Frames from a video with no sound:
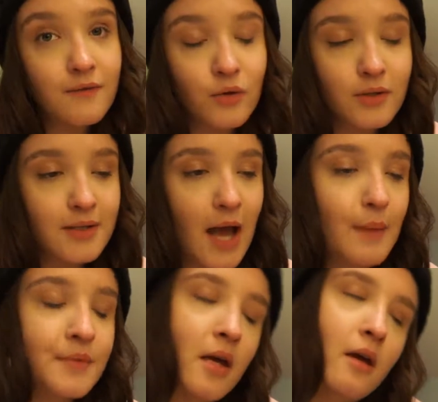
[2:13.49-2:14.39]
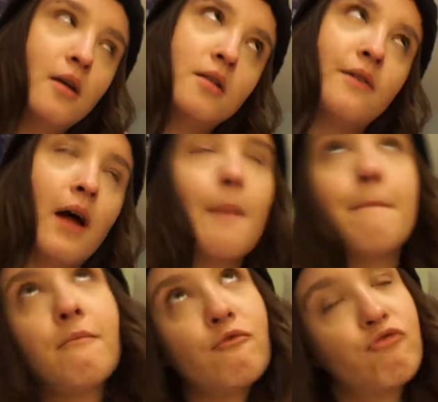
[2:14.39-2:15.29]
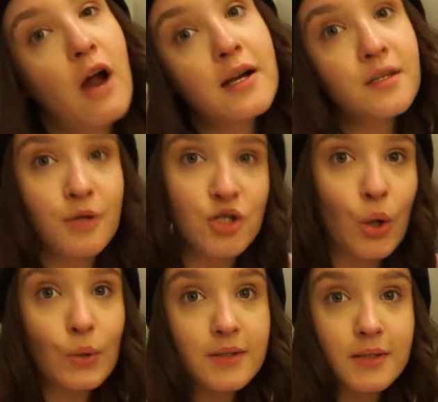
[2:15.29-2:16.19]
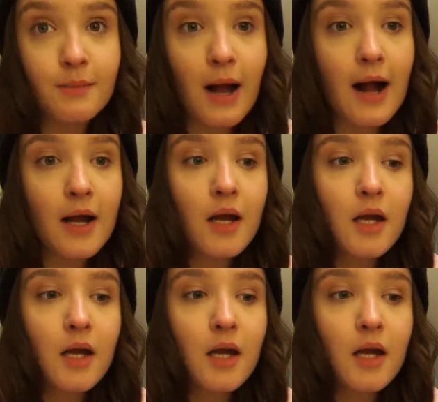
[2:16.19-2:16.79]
So I like wrecked my shoulders and back.